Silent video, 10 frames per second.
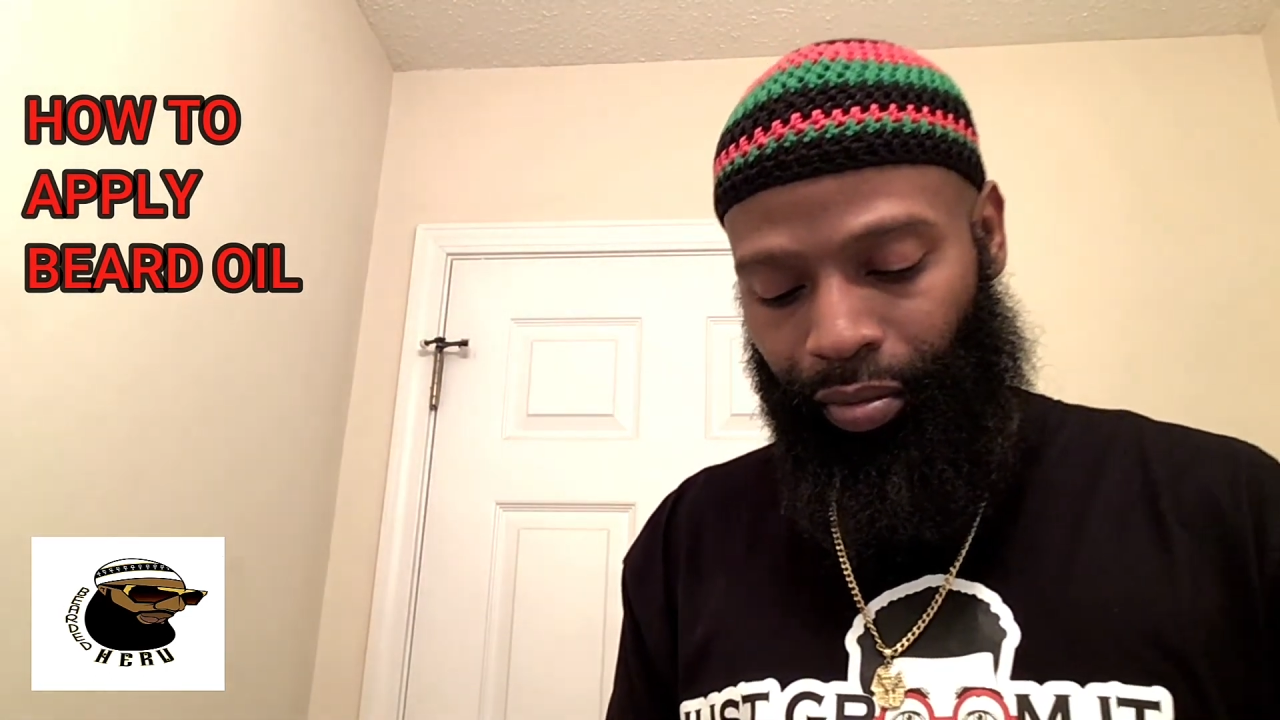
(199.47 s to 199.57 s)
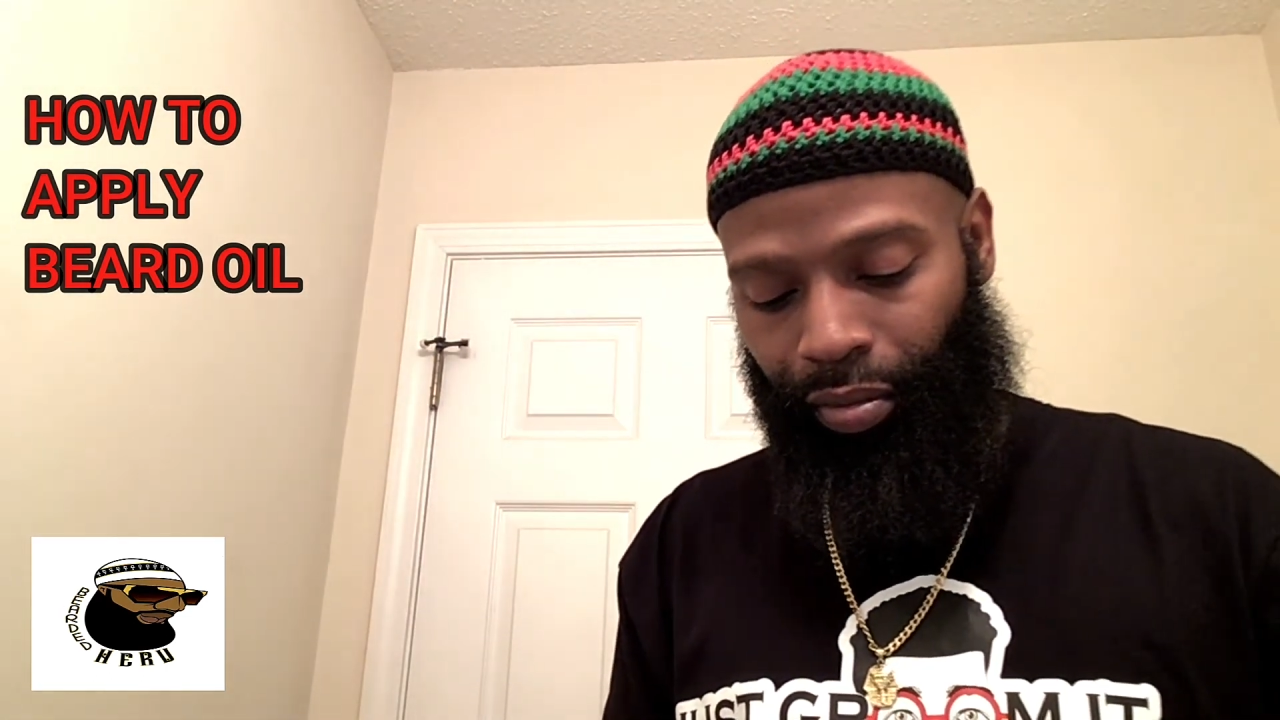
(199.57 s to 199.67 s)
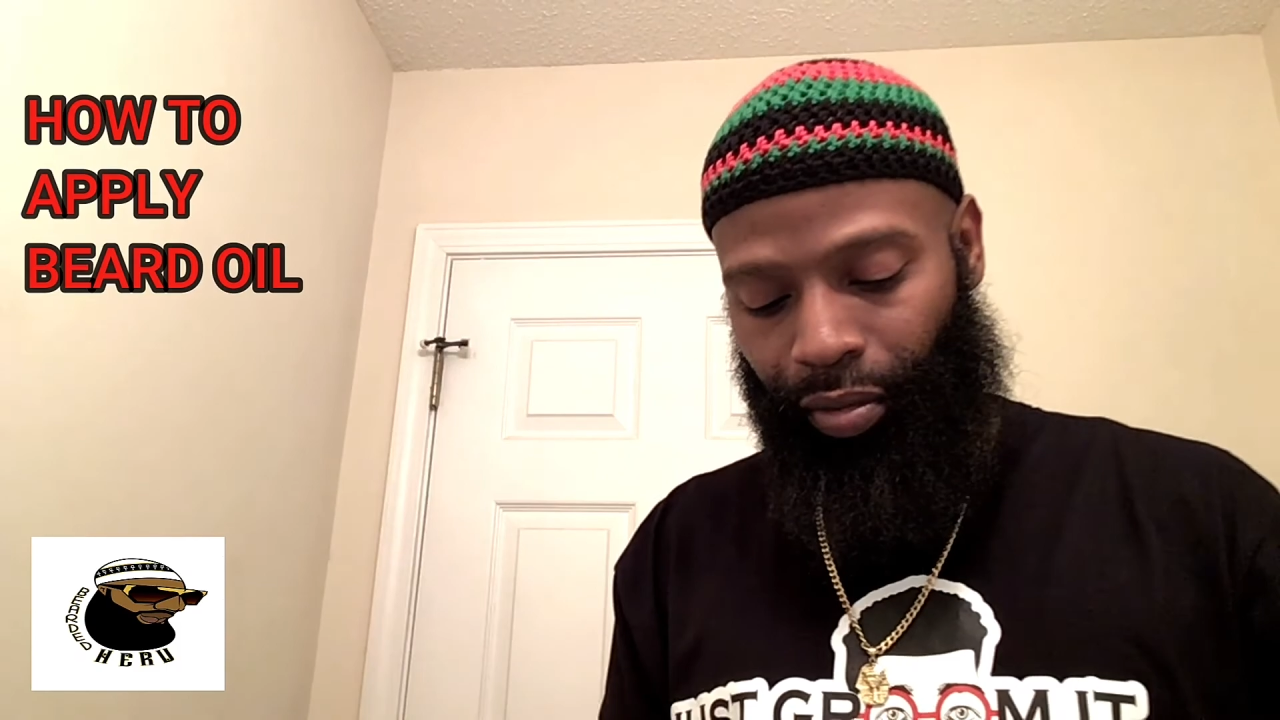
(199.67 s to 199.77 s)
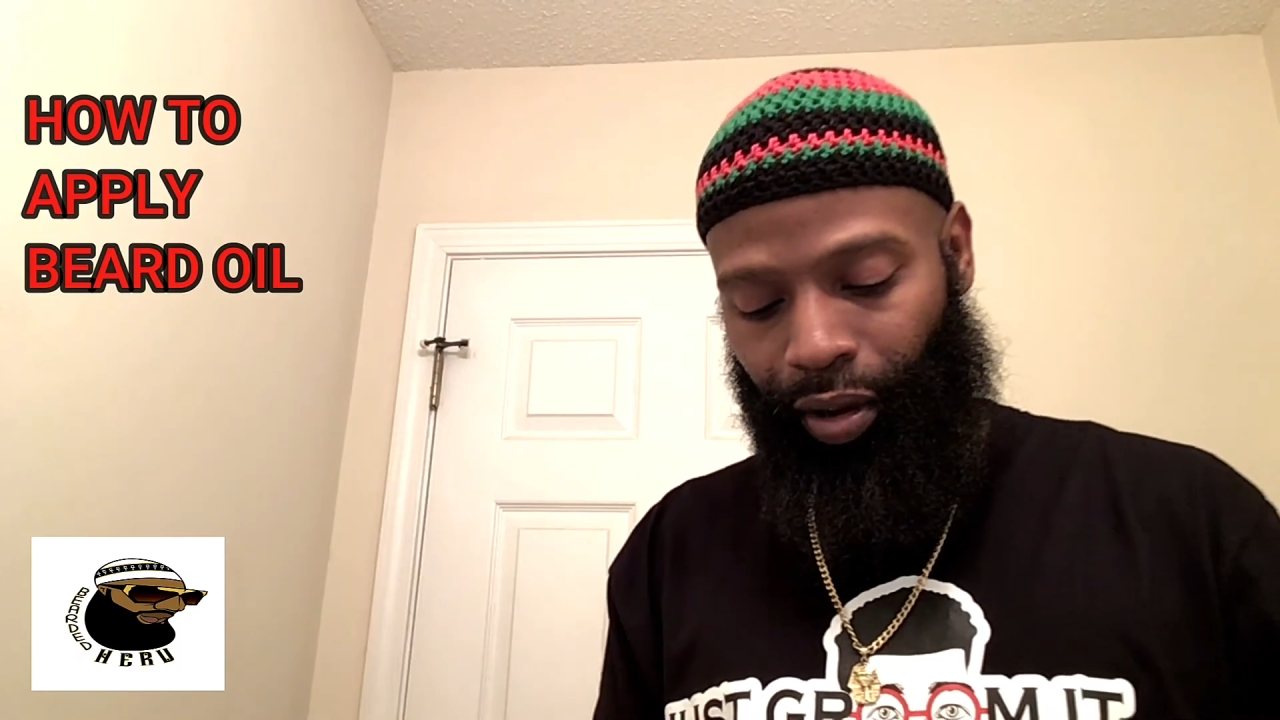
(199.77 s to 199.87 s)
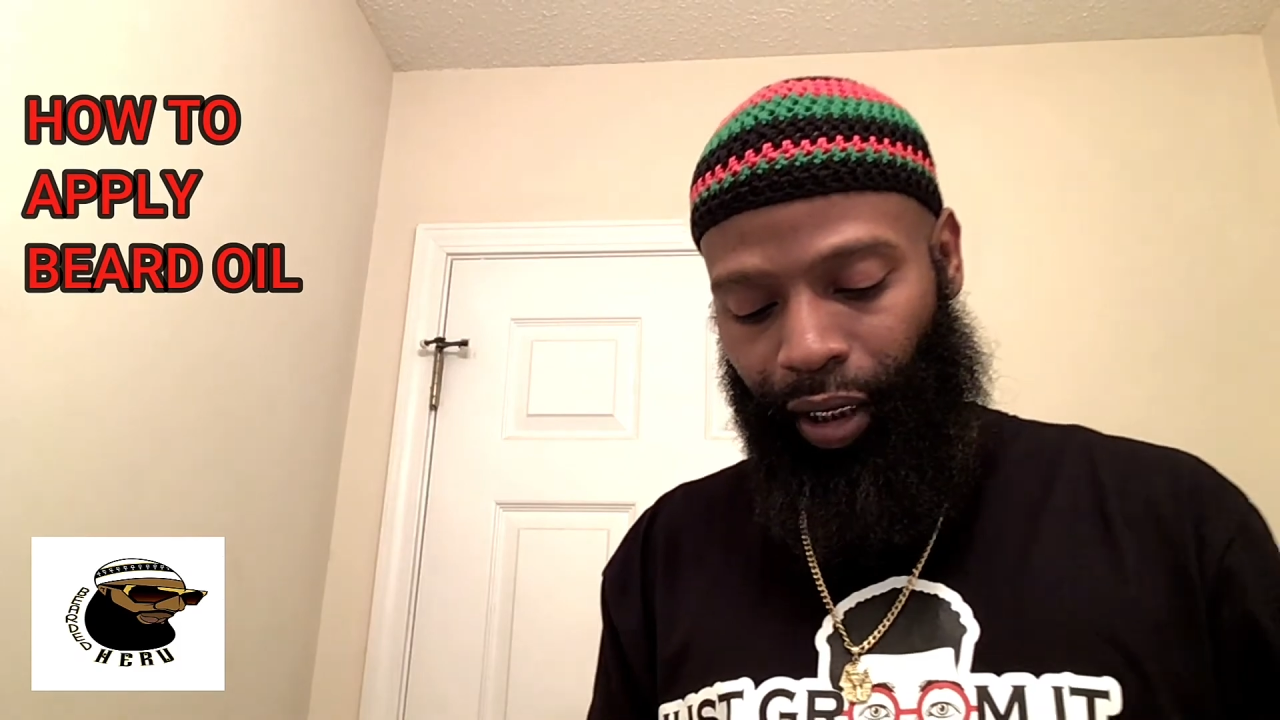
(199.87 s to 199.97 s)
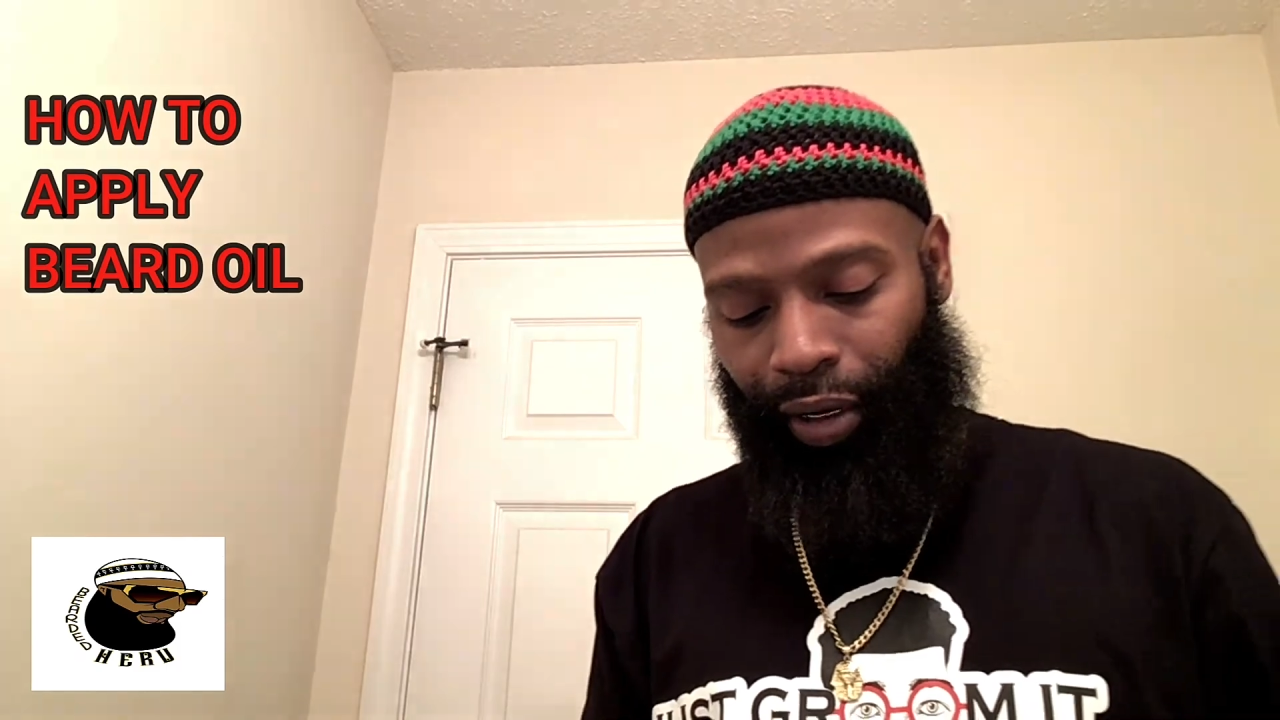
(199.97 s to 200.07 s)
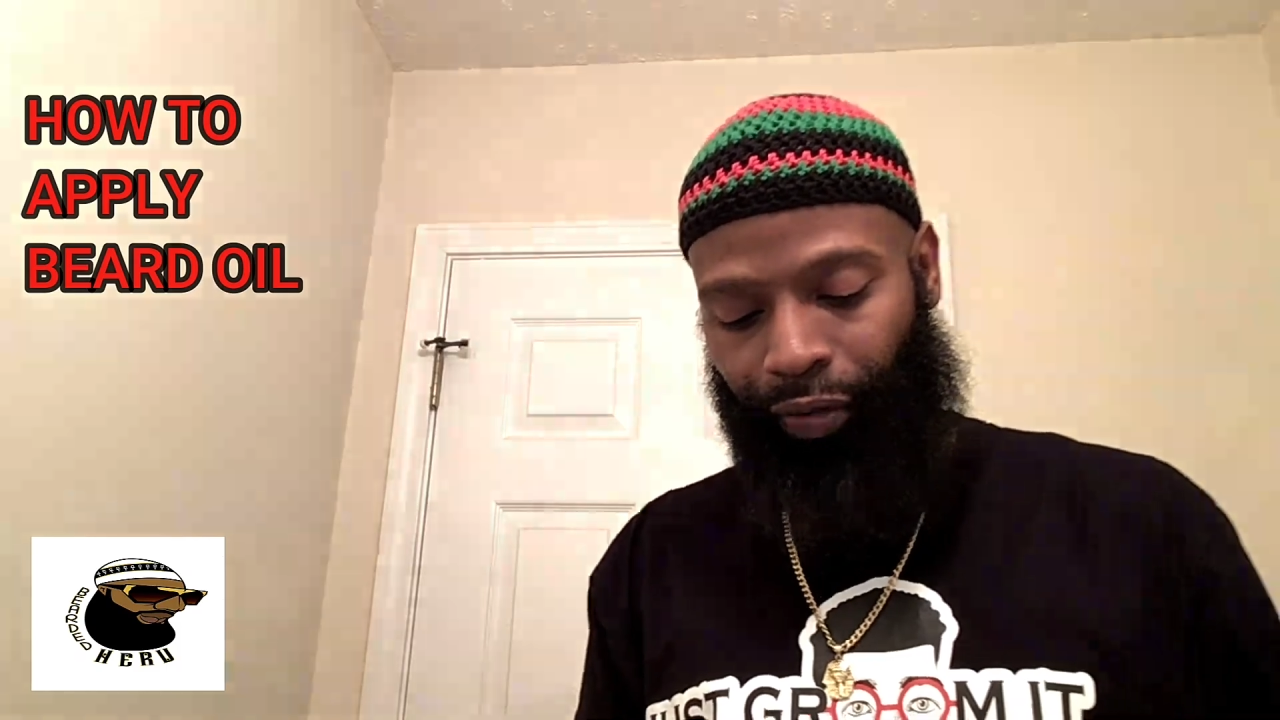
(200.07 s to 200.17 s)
look out